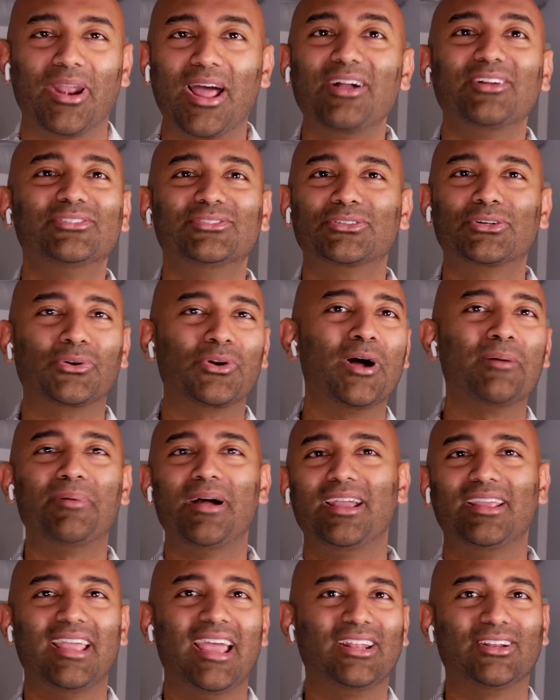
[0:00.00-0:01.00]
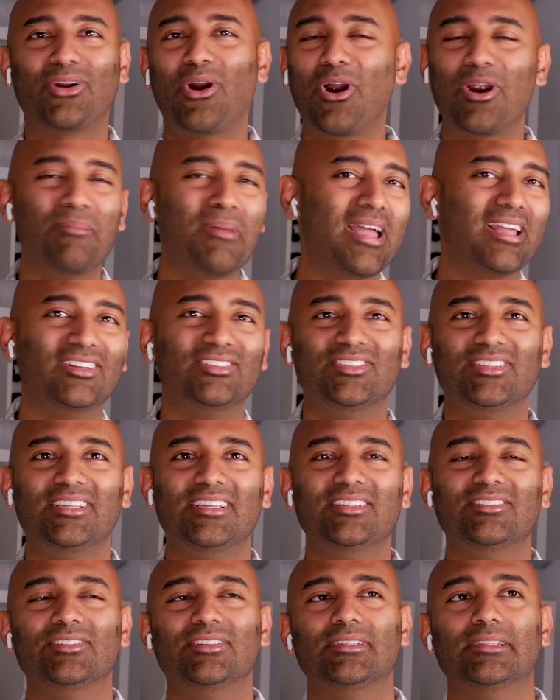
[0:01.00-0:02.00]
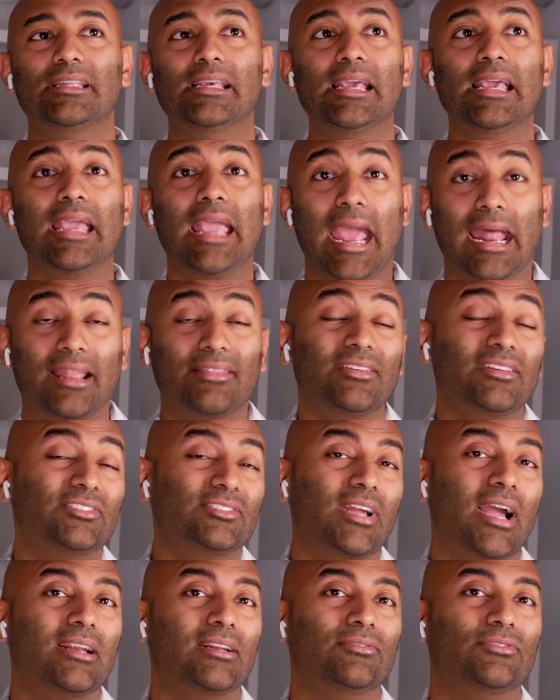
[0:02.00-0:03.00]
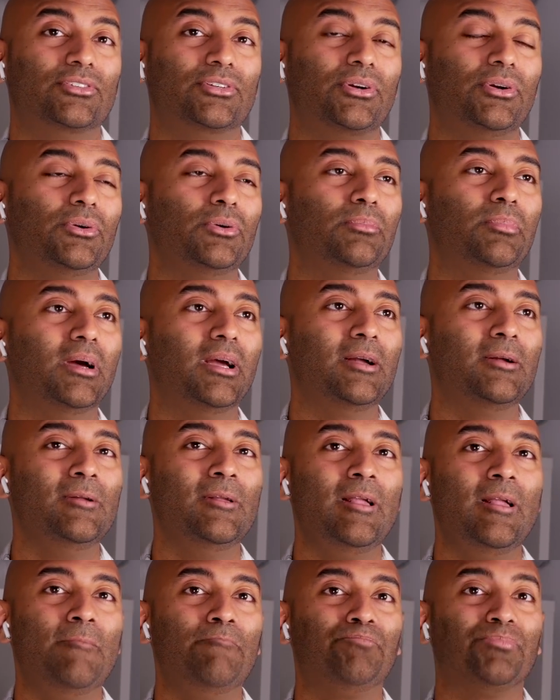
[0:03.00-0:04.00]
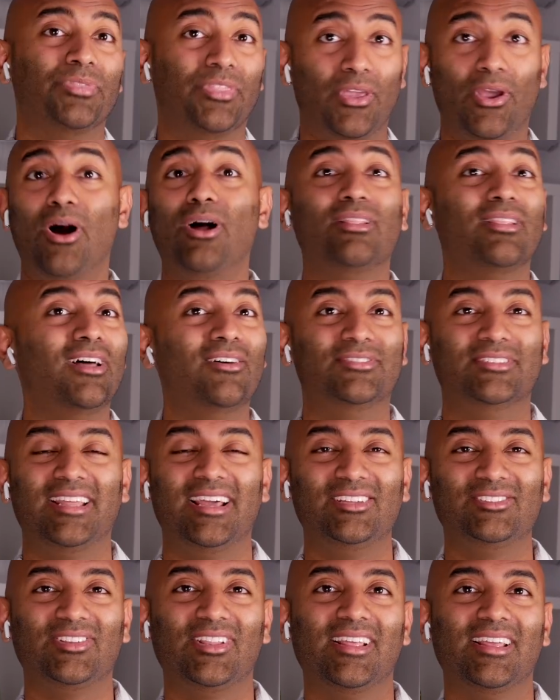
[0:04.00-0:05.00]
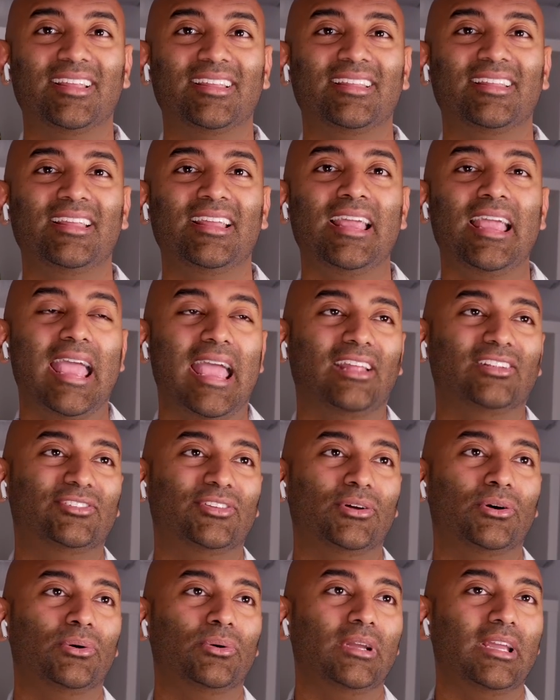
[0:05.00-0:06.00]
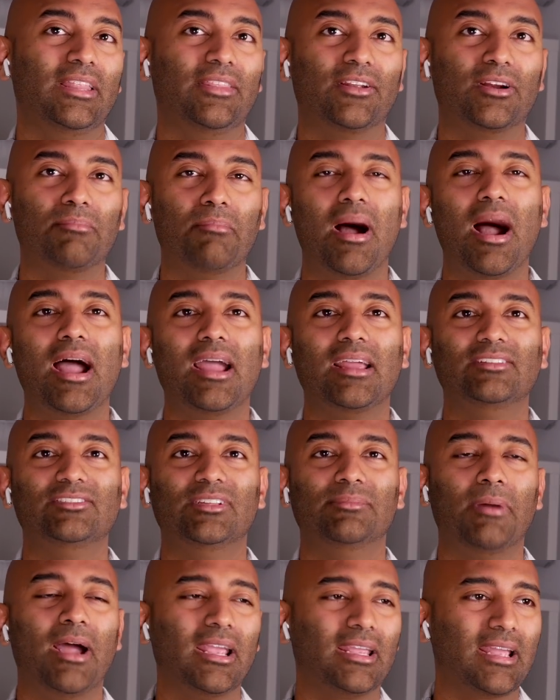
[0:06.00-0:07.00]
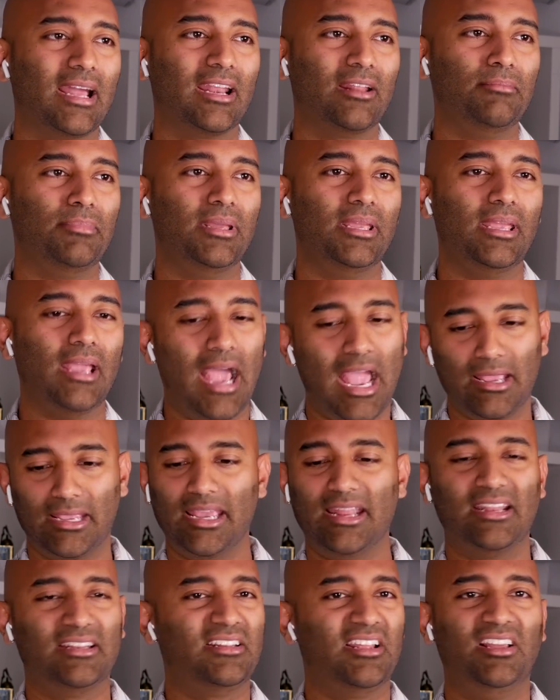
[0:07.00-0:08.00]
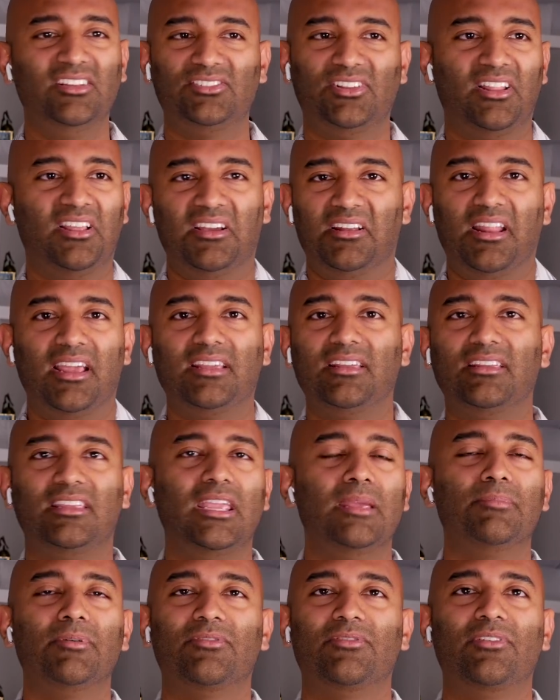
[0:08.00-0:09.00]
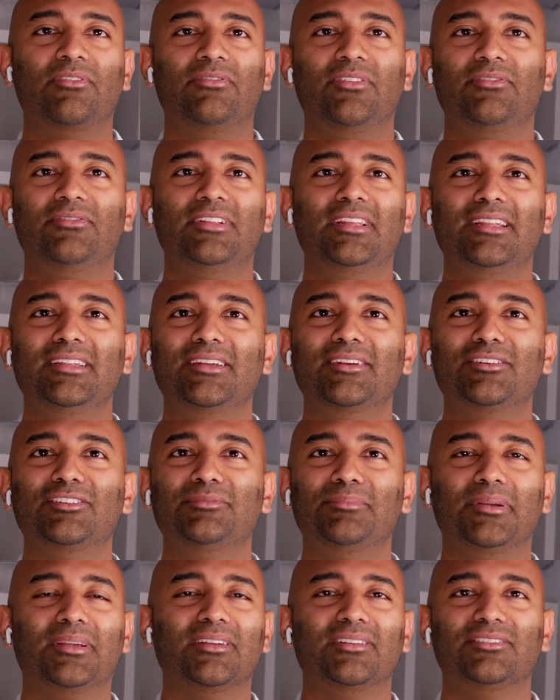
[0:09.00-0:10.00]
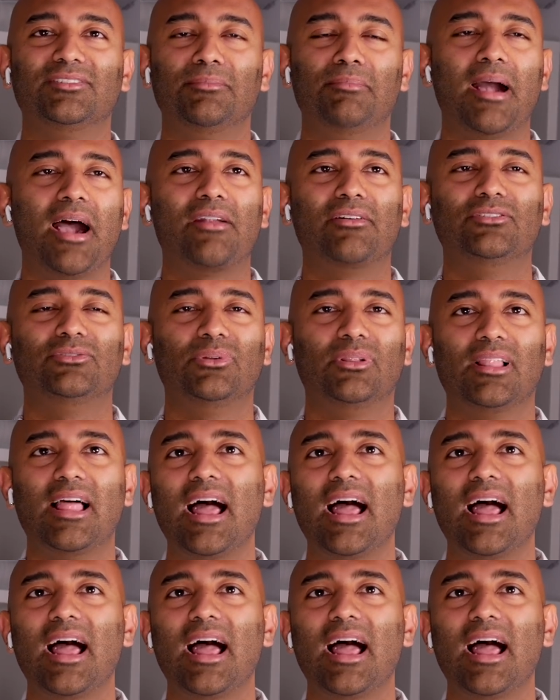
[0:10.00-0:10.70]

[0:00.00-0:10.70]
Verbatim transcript: when I grew up, I had car magazines, and, and I think it's kind of true, but they all love Tesla. And so in their yeah. minds, it might kind of be, I get a Tesla and I can keep it for fifteen years because the batteries will